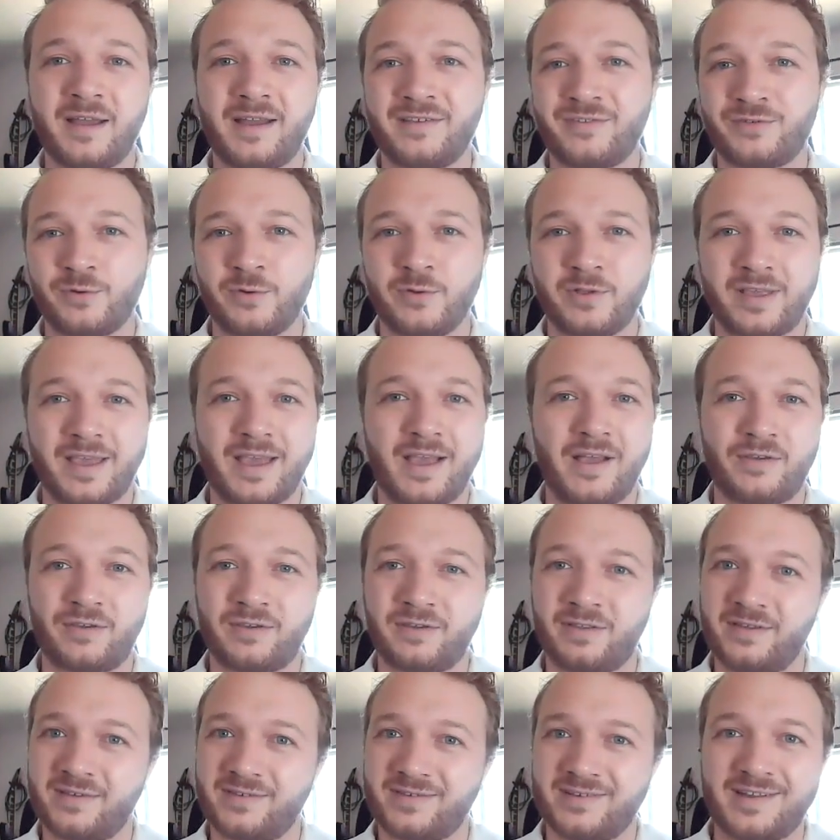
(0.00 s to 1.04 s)
high school
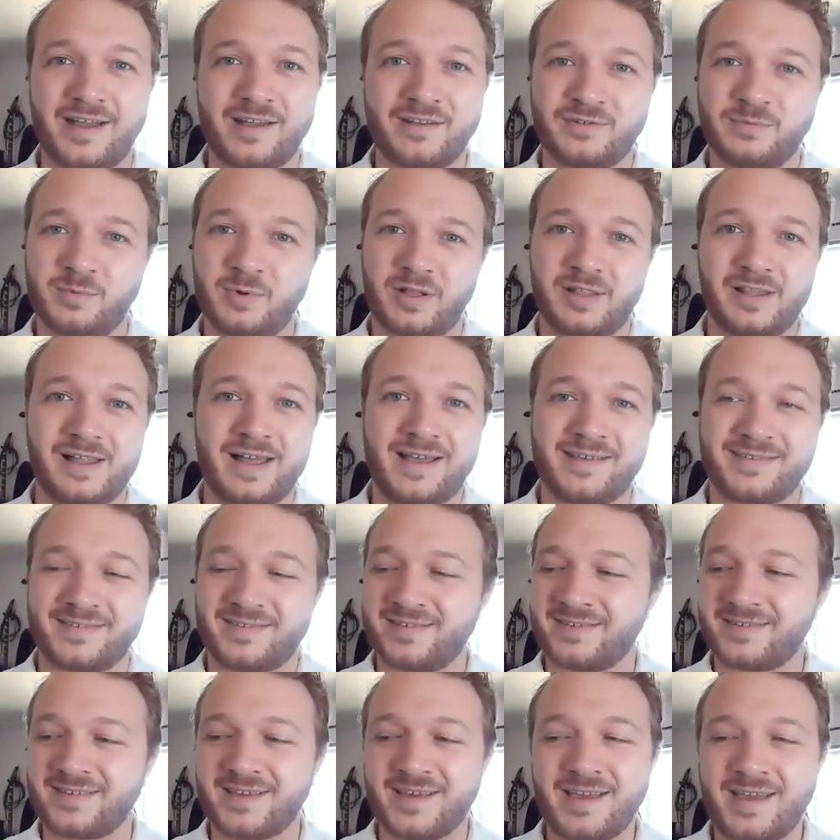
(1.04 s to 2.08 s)
calculus and algebra
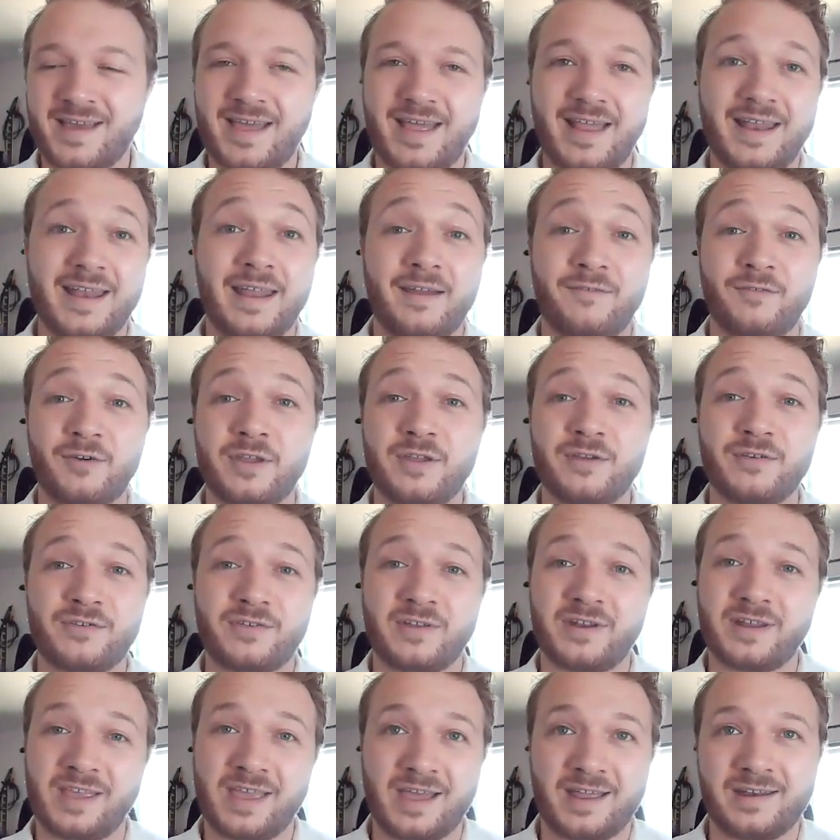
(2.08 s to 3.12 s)
classes and never use
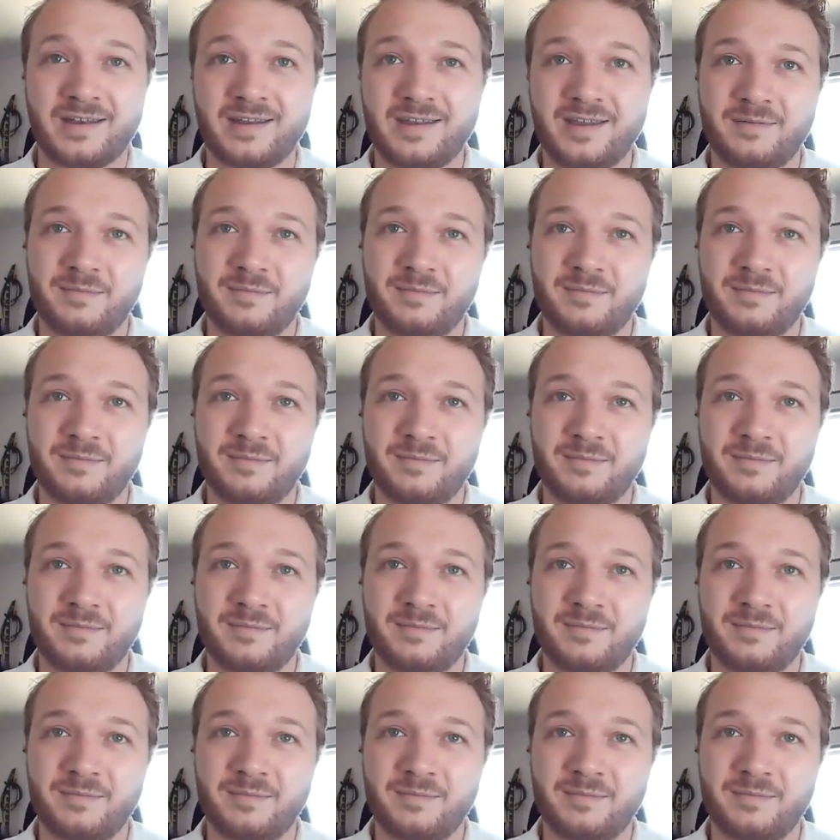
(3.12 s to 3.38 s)
it again